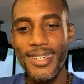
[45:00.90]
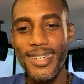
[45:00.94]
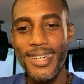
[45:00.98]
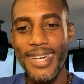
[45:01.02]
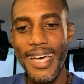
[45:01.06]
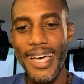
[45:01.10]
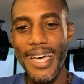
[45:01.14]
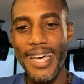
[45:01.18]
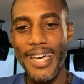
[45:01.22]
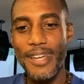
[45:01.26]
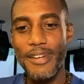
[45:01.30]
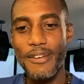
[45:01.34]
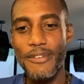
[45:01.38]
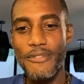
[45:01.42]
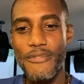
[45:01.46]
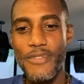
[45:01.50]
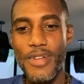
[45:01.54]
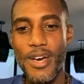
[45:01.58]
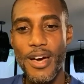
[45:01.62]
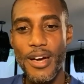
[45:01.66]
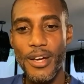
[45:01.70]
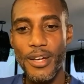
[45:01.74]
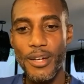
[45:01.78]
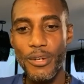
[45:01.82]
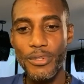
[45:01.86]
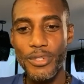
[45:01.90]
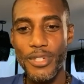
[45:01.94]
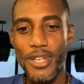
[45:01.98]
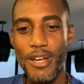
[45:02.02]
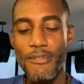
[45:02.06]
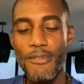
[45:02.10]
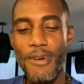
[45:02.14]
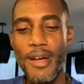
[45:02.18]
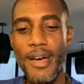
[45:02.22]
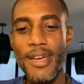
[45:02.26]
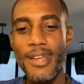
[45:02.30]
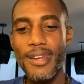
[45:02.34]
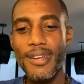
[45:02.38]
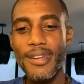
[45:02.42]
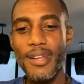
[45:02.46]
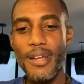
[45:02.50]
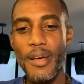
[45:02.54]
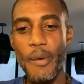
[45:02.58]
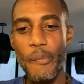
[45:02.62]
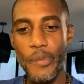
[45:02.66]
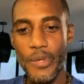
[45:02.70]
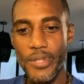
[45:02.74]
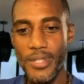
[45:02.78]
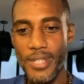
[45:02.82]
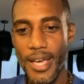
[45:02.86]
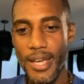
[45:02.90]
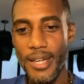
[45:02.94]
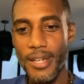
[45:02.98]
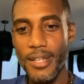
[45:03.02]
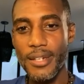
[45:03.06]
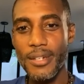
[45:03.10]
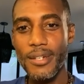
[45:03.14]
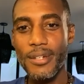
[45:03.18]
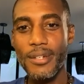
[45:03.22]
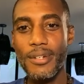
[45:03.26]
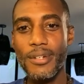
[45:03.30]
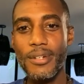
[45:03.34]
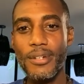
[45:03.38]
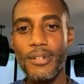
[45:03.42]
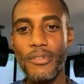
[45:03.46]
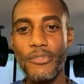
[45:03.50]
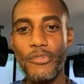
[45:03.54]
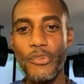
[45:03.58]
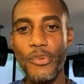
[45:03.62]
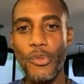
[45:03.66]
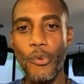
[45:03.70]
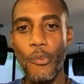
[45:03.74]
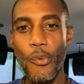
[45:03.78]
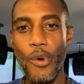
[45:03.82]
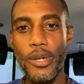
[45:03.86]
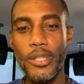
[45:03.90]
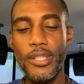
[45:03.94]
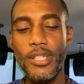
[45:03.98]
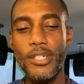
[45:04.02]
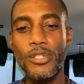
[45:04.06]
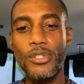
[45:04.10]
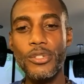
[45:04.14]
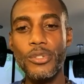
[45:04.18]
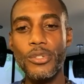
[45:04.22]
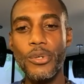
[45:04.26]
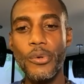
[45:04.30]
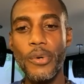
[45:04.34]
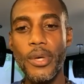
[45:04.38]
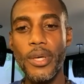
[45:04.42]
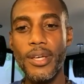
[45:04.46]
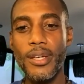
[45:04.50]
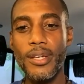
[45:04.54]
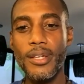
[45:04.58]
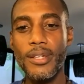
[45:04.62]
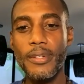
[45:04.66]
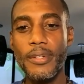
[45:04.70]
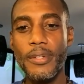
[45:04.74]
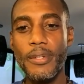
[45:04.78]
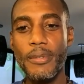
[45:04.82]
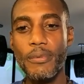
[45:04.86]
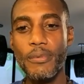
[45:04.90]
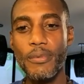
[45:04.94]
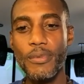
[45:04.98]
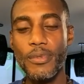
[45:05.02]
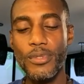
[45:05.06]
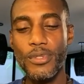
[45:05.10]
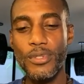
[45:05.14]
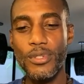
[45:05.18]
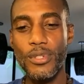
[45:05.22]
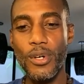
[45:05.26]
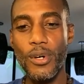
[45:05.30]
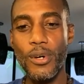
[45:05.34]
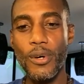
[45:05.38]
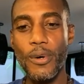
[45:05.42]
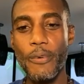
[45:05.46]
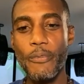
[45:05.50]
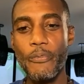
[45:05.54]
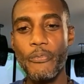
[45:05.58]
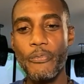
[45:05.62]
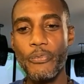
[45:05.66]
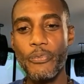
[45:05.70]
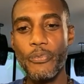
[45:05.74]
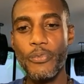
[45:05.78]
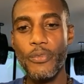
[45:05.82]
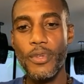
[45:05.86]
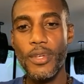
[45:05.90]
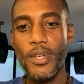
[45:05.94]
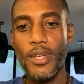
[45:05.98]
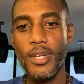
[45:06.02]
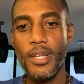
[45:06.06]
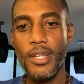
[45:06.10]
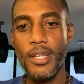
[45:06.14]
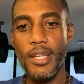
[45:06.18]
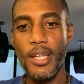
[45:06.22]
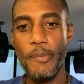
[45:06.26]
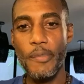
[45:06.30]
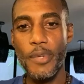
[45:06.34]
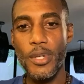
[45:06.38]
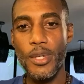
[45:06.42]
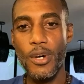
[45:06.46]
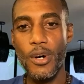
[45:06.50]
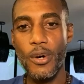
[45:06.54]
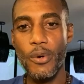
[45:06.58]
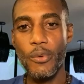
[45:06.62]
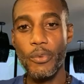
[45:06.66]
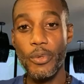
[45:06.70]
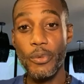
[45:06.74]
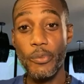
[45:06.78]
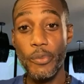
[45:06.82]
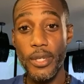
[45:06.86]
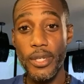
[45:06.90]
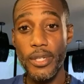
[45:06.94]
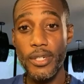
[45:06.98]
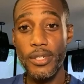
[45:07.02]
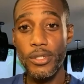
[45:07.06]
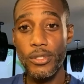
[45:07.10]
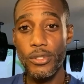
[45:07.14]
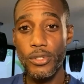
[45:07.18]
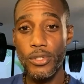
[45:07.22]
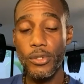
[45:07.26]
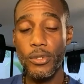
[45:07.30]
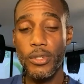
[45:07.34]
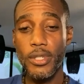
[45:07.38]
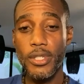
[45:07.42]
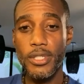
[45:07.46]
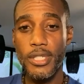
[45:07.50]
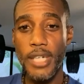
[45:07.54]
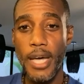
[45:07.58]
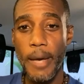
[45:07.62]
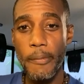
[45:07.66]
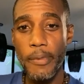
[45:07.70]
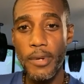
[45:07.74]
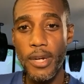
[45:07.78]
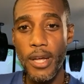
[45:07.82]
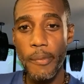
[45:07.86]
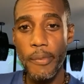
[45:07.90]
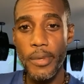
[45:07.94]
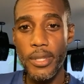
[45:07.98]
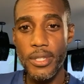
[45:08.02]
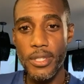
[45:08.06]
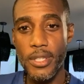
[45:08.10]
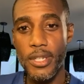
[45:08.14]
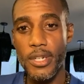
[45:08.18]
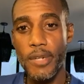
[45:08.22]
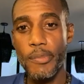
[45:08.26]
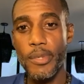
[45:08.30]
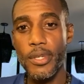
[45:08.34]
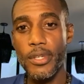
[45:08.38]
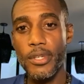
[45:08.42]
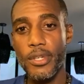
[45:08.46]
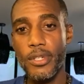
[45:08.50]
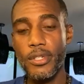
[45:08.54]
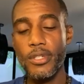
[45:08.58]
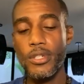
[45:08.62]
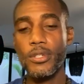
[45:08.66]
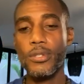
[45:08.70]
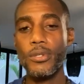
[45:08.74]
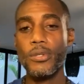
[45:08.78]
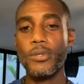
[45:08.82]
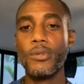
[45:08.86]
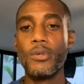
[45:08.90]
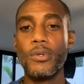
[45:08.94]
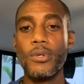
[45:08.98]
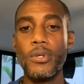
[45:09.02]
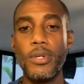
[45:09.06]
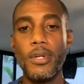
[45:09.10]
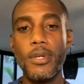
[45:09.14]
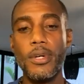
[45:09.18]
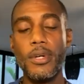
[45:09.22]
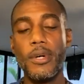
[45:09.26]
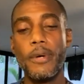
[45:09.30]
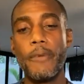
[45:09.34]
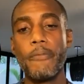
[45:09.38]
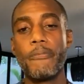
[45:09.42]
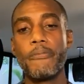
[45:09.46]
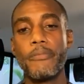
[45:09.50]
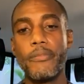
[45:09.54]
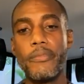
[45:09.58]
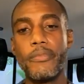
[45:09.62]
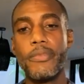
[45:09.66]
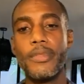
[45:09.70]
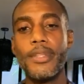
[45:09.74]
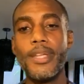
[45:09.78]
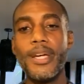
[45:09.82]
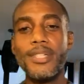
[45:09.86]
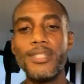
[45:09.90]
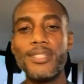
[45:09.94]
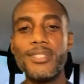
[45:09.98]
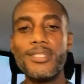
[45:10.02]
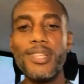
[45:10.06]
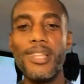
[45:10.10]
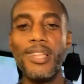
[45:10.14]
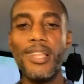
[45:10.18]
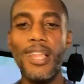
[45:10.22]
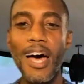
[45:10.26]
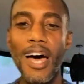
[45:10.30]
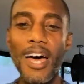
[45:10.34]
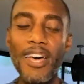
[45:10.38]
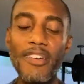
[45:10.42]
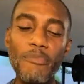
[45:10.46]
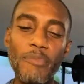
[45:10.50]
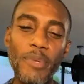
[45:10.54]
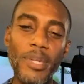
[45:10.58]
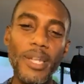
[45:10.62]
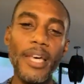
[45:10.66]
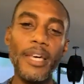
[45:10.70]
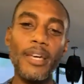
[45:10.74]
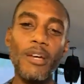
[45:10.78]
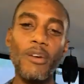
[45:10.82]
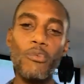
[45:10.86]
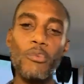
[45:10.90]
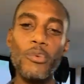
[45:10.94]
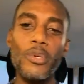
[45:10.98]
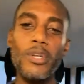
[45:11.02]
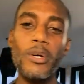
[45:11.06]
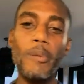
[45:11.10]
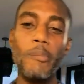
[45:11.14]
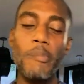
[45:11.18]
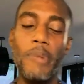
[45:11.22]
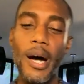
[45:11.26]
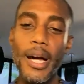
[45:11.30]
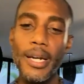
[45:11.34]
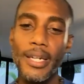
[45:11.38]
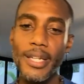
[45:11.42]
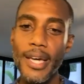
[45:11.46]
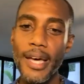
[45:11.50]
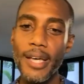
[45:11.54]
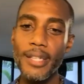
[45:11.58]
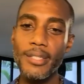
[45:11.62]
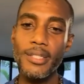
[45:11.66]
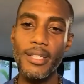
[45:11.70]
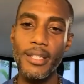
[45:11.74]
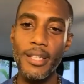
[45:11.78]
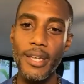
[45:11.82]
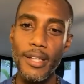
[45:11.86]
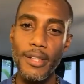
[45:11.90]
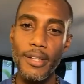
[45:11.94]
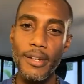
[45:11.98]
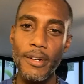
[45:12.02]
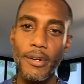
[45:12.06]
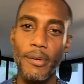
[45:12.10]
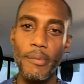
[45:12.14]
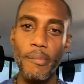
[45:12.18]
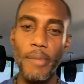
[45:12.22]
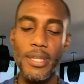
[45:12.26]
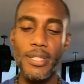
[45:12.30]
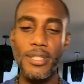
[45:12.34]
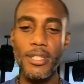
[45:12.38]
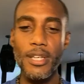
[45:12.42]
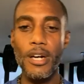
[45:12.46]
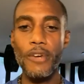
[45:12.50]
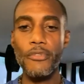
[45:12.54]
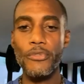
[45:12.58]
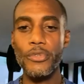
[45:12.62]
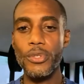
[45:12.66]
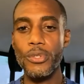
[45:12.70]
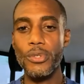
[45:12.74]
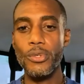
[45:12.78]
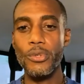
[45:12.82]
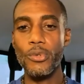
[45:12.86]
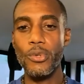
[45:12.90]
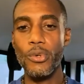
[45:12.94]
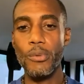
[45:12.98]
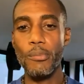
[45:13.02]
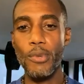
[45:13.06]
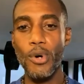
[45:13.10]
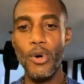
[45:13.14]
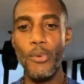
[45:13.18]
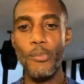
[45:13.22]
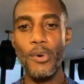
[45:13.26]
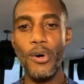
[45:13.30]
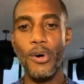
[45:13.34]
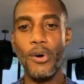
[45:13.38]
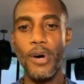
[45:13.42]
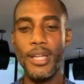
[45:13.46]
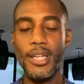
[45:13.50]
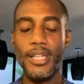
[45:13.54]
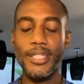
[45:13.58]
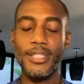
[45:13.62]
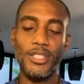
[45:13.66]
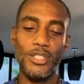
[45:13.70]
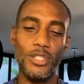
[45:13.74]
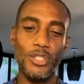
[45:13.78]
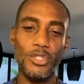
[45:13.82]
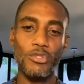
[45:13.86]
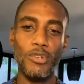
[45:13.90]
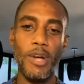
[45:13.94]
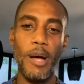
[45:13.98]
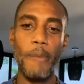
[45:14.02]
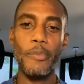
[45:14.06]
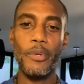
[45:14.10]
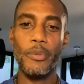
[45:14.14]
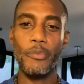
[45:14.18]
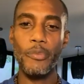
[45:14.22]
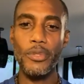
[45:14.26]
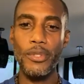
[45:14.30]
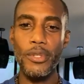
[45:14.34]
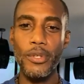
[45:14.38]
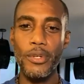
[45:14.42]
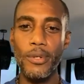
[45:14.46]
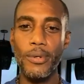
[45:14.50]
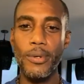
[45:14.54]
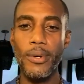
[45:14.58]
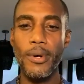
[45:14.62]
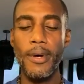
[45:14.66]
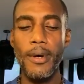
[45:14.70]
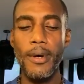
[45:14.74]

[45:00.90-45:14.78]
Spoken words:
And Coach Get Right, I'm excited for the work that you're doing. So let me know when we can truly chop it up. It's going to be good to do not just a live, but like a real podcast together. Myself, you, Momo. I'd like to just drop in with you